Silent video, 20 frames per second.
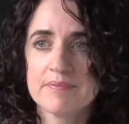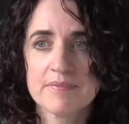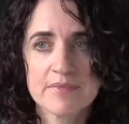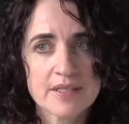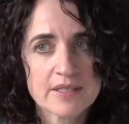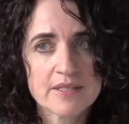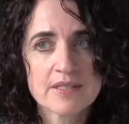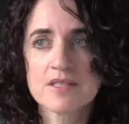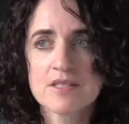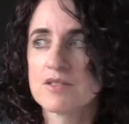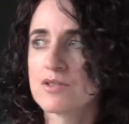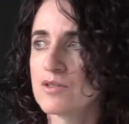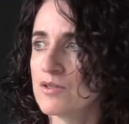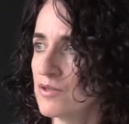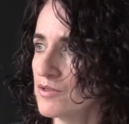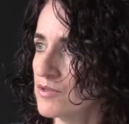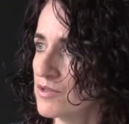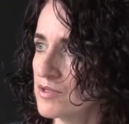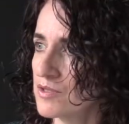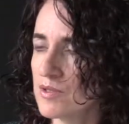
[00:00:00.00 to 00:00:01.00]
it doesn't
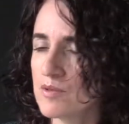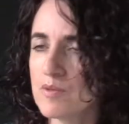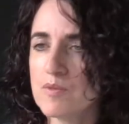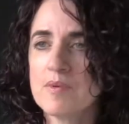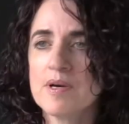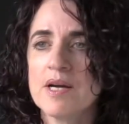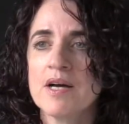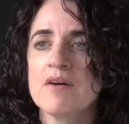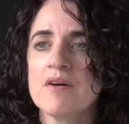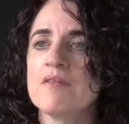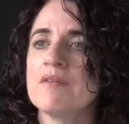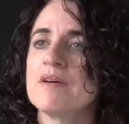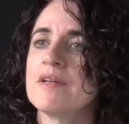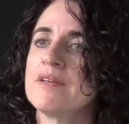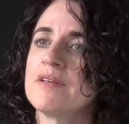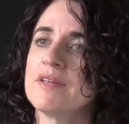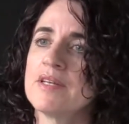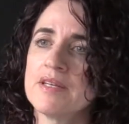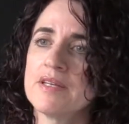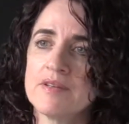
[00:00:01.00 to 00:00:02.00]
go so well
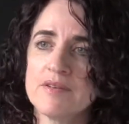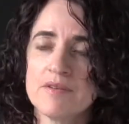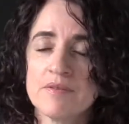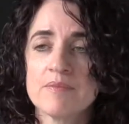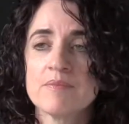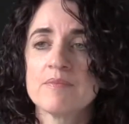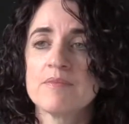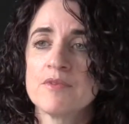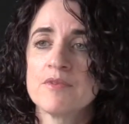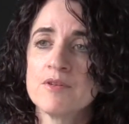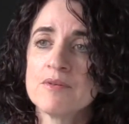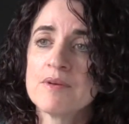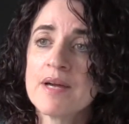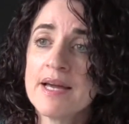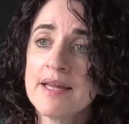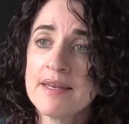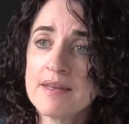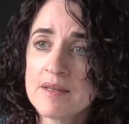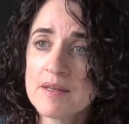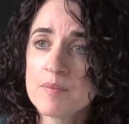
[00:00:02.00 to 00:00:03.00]
and you
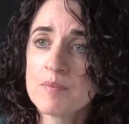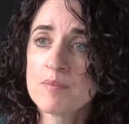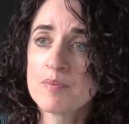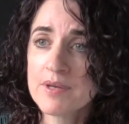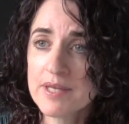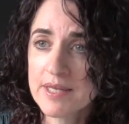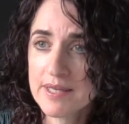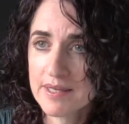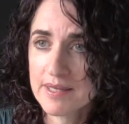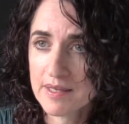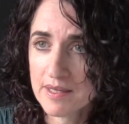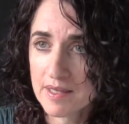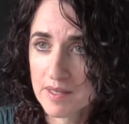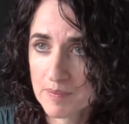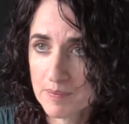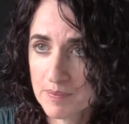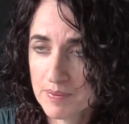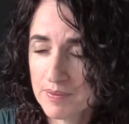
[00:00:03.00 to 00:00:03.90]
end up breaking up.